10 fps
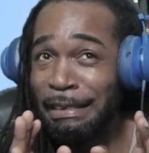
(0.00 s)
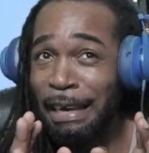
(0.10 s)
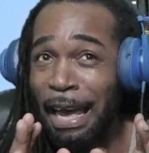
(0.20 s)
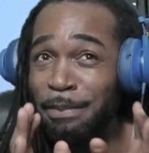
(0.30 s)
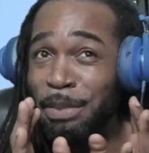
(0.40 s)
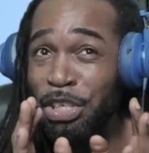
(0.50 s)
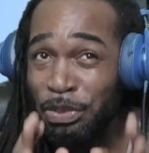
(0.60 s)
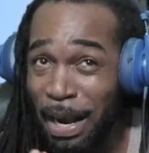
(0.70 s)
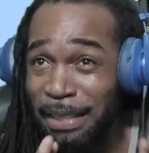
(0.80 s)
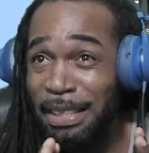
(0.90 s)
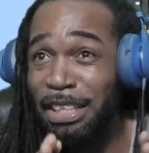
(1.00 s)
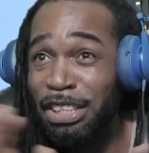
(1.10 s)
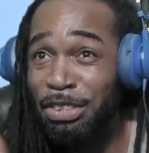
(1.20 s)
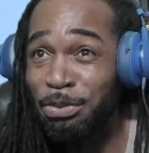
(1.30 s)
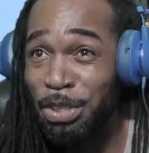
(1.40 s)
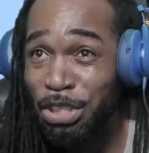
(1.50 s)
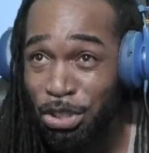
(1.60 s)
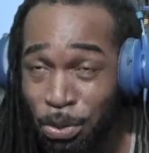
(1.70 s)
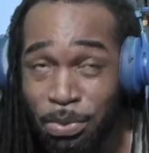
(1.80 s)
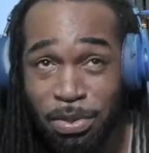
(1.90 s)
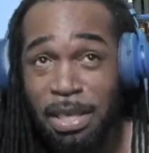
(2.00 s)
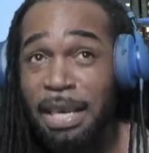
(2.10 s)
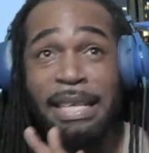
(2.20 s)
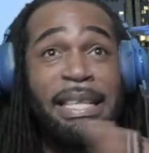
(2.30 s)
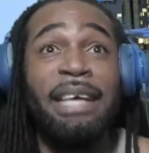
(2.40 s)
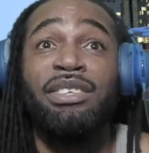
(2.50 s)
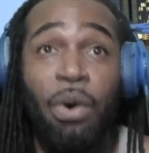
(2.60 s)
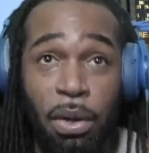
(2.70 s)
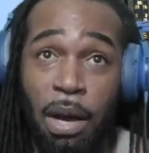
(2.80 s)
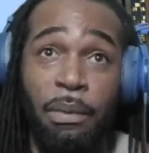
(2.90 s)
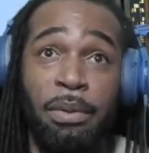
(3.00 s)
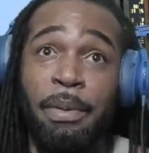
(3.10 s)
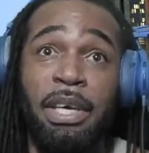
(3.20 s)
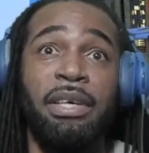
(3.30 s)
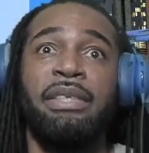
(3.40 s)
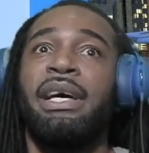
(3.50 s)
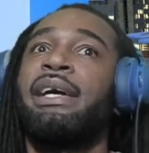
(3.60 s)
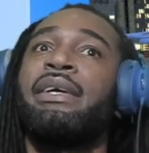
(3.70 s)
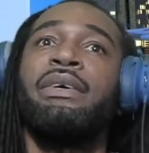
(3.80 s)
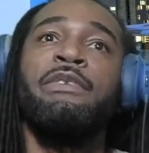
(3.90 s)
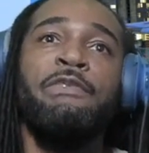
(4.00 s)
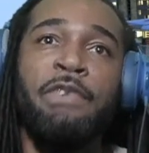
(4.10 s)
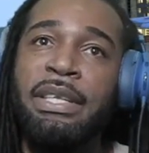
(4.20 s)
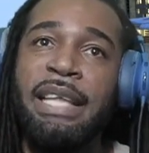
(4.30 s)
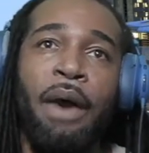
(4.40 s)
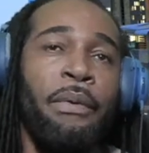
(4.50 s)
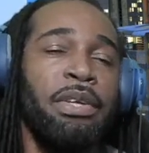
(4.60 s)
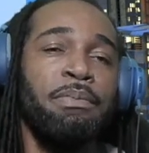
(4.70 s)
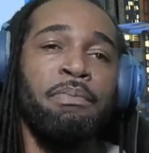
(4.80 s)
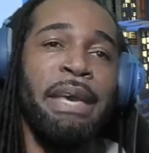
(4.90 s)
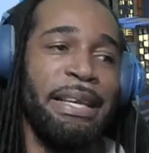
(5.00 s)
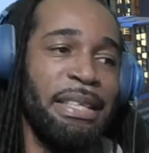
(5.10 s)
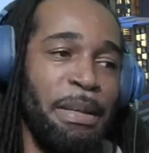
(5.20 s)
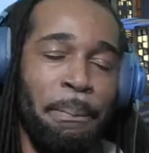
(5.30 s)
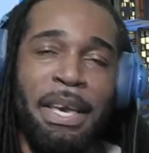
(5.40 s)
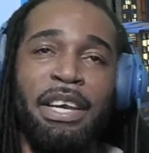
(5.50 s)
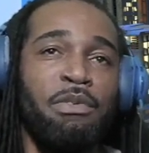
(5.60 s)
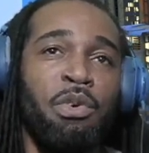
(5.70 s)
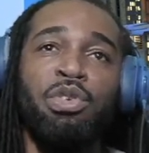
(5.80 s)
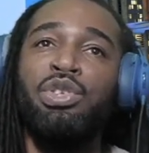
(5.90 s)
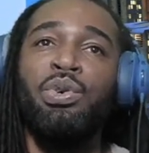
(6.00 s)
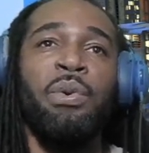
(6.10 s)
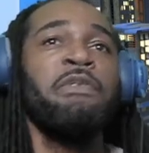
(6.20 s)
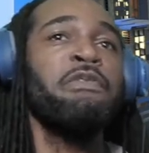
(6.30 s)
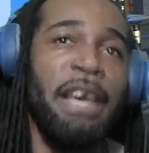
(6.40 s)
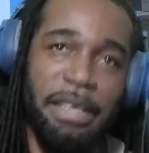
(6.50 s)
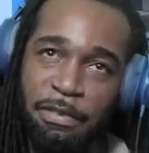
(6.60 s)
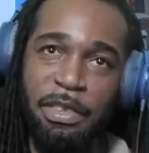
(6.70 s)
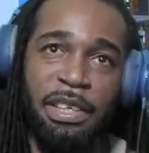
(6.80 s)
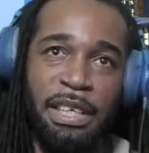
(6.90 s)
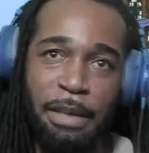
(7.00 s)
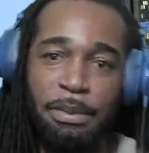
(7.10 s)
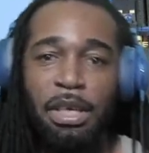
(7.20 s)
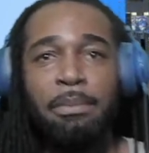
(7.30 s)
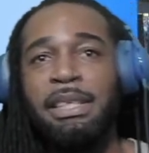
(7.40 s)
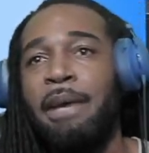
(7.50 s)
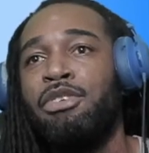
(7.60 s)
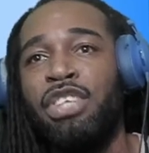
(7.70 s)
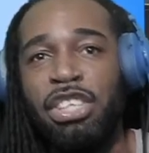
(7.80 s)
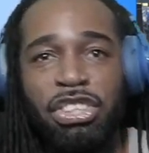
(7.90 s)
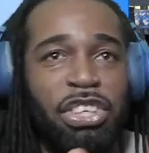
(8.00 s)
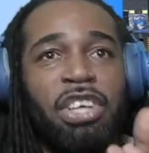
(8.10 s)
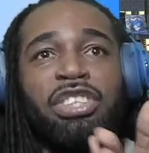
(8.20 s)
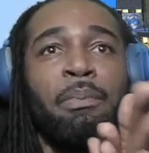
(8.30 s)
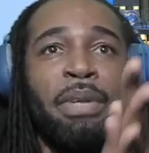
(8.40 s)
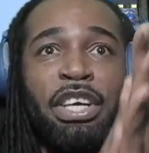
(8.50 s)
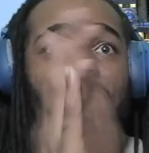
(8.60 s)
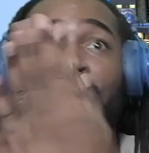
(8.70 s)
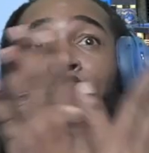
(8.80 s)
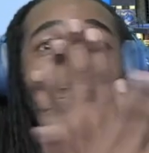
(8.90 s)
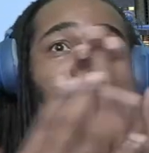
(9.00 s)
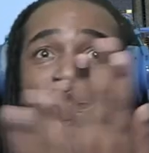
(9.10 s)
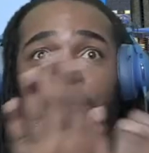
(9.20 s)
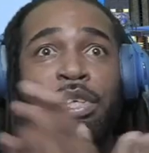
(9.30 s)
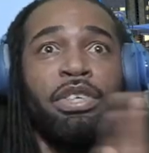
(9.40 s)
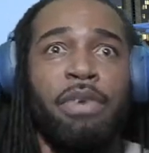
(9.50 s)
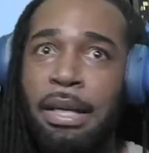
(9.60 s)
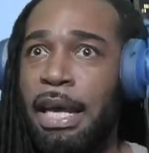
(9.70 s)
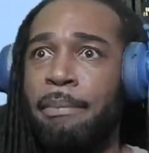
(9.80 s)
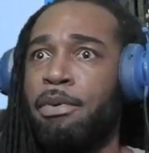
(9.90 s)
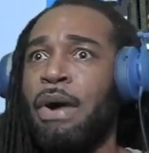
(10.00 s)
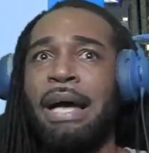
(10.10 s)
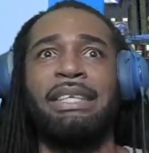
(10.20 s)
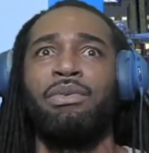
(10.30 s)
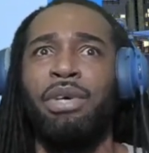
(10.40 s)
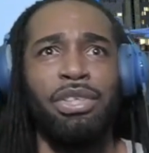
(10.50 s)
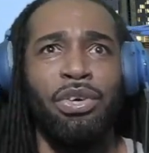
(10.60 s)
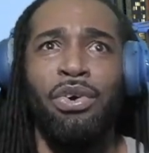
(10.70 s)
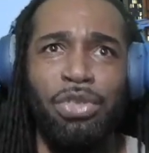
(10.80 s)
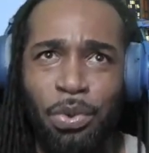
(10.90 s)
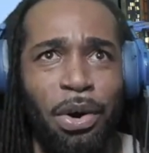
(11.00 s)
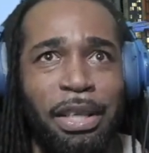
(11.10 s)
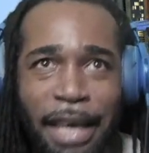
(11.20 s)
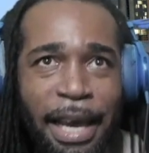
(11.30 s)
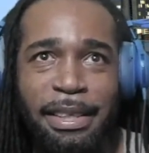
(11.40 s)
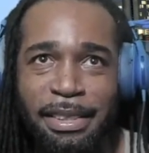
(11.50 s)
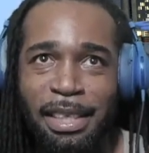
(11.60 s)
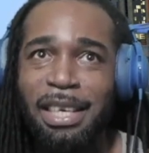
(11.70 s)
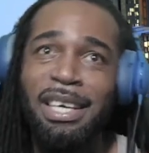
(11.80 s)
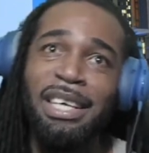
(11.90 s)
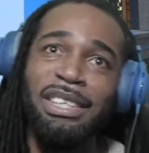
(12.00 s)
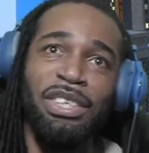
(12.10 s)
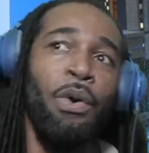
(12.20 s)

has been drastically reduced. That's all I want to, because I ain't gonna front, that would make the pick and roll so effective in the game. Sometimes you just touch a player and your player just running around like, bro, I didn't want to go do all that. So